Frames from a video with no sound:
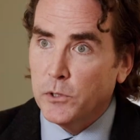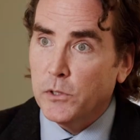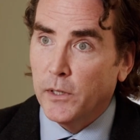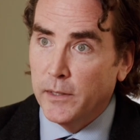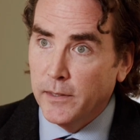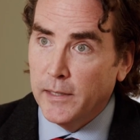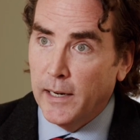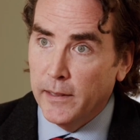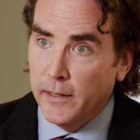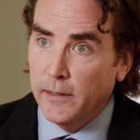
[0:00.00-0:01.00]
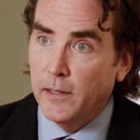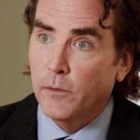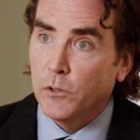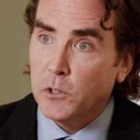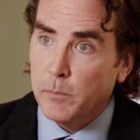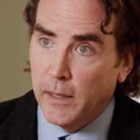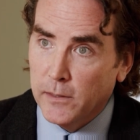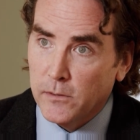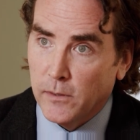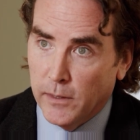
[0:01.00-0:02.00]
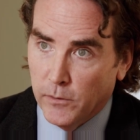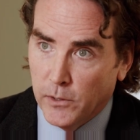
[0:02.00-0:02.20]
was starting to dilate in response to that